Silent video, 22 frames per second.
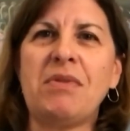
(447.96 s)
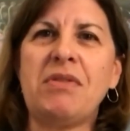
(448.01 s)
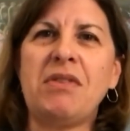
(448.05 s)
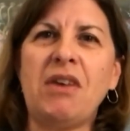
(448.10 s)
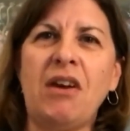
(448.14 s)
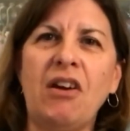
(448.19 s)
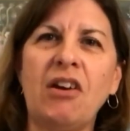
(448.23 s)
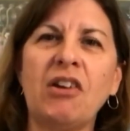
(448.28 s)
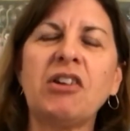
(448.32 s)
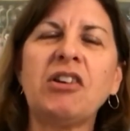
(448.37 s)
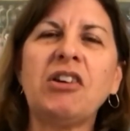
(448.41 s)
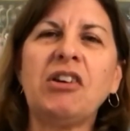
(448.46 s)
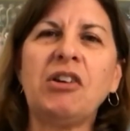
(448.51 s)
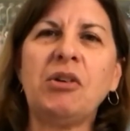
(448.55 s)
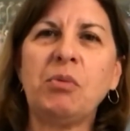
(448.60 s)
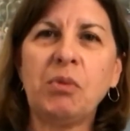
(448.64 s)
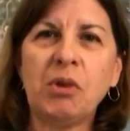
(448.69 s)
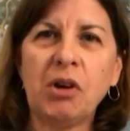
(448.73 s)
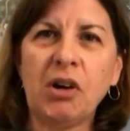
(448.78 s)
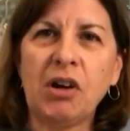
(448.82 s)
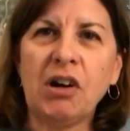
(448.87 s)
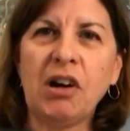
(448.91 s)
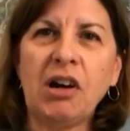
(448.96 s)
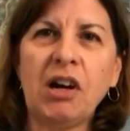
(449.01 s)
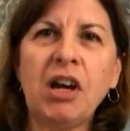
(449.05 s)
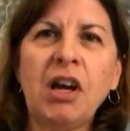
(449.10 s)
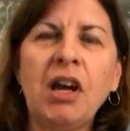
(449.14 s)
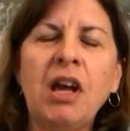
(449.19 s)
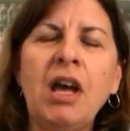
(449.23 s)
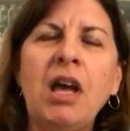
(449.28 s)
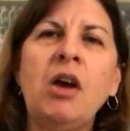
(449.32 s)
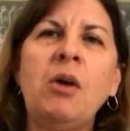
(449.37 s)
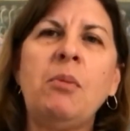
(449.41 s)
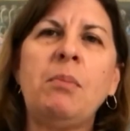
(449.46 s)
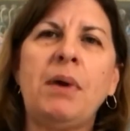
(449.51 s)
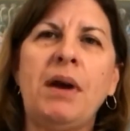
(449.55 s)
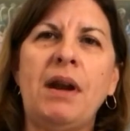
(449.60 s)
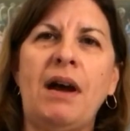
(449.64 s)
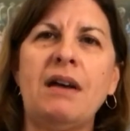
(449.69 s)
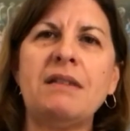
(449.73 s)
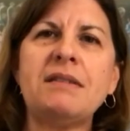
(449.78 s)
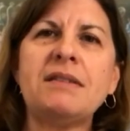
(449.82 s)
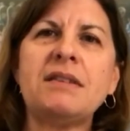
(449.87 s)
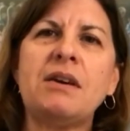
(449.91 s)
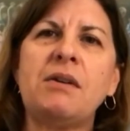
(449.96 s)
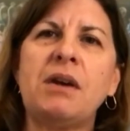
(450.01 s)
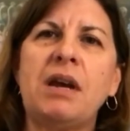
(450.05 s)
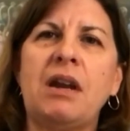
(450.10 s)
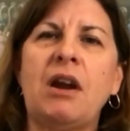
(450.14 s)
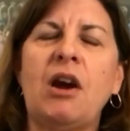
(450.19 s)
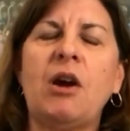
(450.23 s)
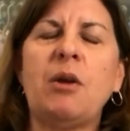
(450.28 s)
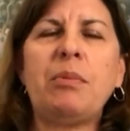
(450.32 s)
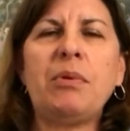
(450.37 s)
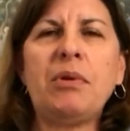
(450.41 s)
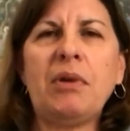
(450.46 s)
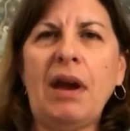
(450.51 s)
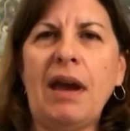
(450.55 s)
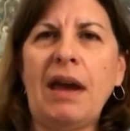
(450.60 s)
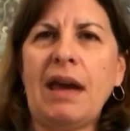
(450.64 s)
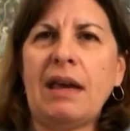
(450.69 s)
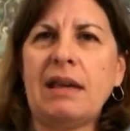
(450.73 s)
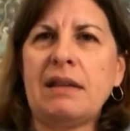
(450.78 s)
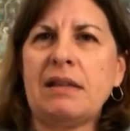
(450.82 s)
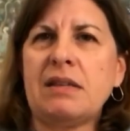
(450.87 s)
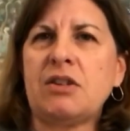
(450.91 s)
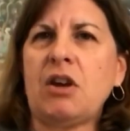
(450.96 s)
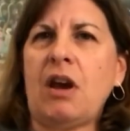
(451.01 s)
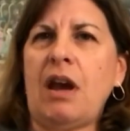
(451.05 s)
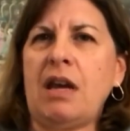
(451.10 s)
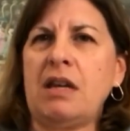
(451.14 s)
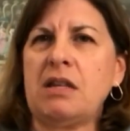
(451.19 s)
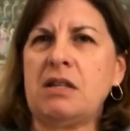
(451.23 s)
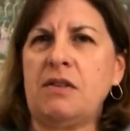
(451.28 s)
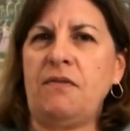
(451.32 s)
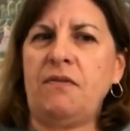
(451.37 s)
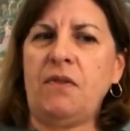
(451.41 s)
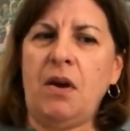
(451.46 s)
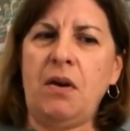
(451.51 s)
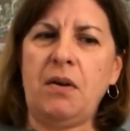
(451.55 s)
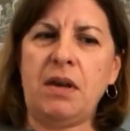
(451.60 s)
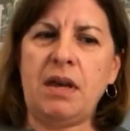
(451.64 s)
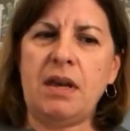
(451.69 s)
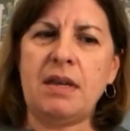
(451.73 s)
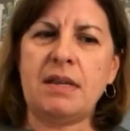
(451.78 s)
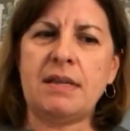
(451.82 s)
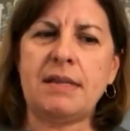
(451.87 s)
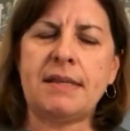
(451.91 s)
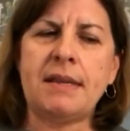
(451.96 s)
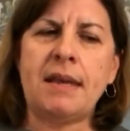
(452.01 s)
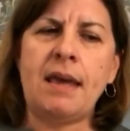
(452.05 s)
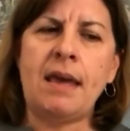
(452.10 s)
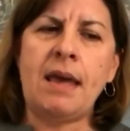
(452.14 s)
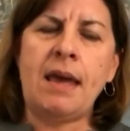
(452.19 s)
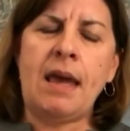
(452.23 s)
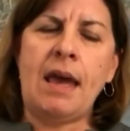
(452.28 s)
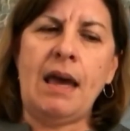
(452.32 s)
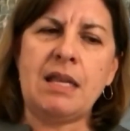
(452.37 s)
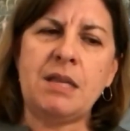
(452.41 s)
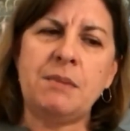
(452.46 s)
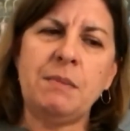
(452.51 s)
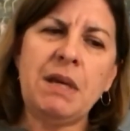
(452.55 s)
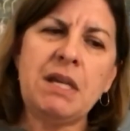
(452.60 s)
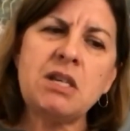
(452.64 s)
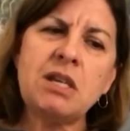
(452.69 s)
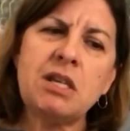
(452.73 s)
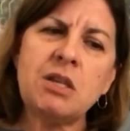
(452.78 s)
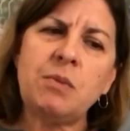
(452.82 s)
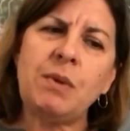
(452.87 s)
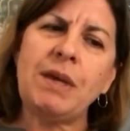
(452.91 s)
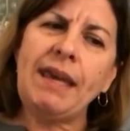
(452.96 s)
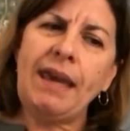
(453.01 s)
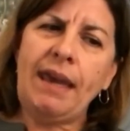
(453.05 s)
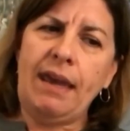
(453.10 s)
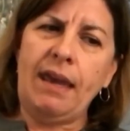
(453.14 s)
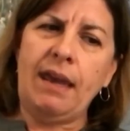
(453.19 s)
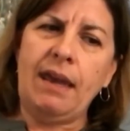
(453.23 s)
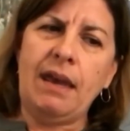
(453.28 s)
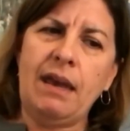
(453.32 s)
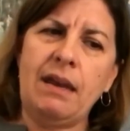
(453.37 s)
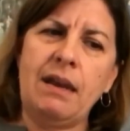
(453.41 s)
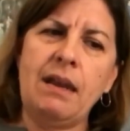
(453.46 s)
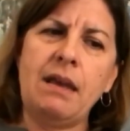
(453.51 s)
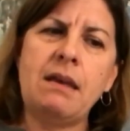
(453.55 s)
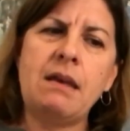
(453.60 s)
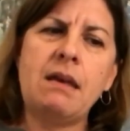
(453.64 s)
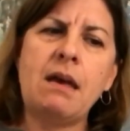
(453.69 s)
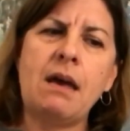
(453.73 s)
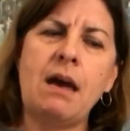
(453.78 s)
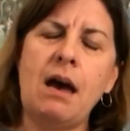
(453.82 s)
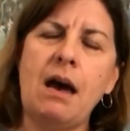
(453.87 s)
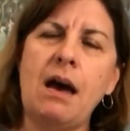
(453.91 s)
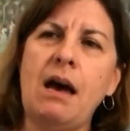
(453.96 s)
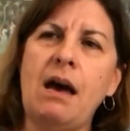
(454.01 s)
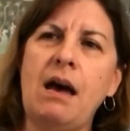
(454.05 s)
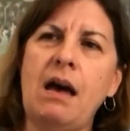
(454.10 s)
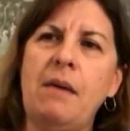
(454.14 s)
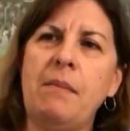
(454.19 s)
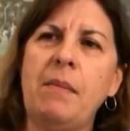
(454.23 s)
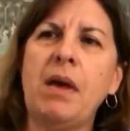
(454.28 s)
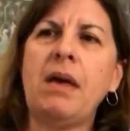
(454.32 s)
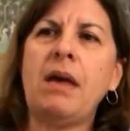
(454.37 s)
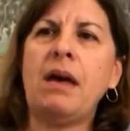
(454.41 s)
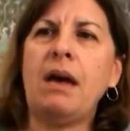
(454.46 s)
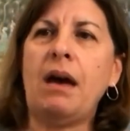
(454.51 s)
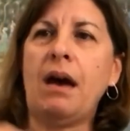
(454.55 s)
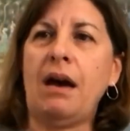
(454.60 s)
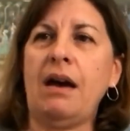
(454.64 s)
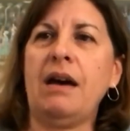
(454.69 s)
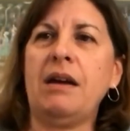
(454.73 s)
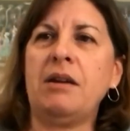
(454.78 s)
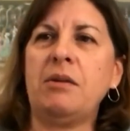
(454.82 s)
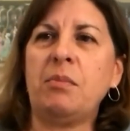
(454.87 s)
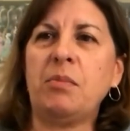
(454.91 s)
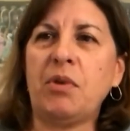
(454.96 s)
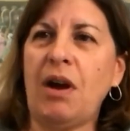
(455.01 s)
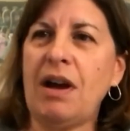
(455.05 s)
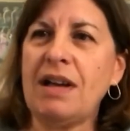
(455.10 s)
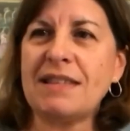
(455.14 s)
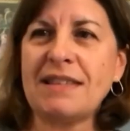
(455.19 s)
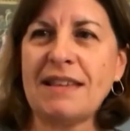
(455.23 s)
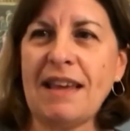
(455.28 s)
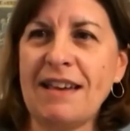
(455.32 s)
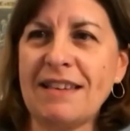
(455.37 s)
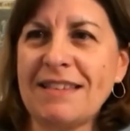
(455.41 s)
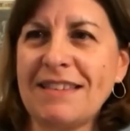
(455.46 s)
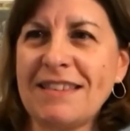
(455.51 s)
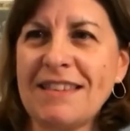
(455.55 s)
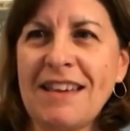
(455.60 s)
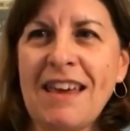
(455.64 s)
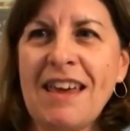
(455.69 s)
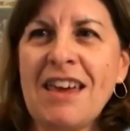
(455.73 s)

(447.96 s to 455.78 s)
their good work, but also in our praise, trying to focus as much as we can on process.